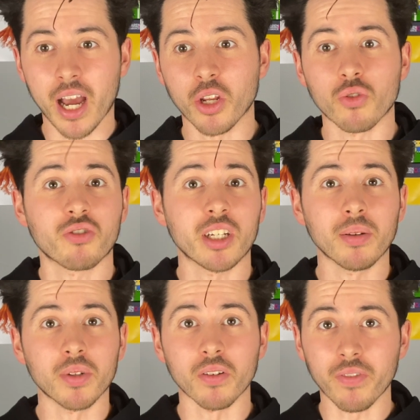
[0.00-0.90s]
and you've seen
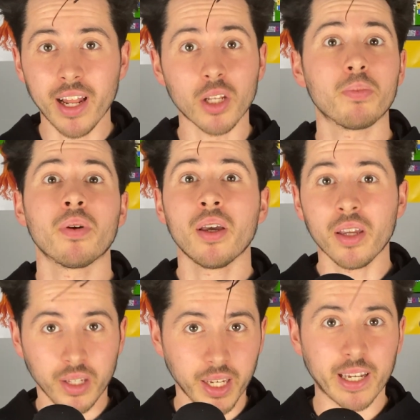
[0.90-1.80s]
them develop
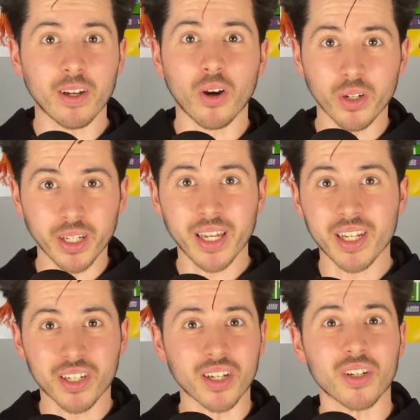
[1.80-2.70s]
year on year,
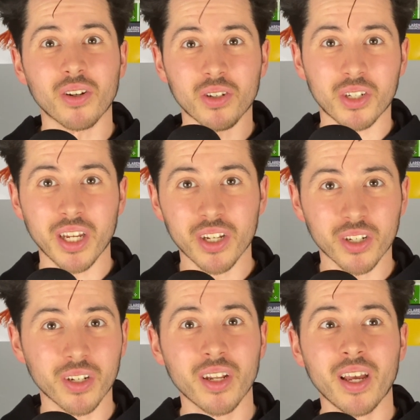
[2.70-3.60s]
season on
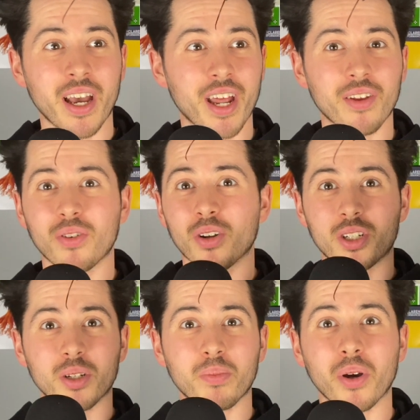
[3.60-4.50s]
season, and they've got
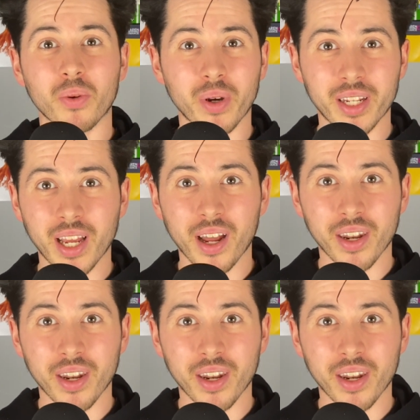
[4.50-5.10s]
to the point where they are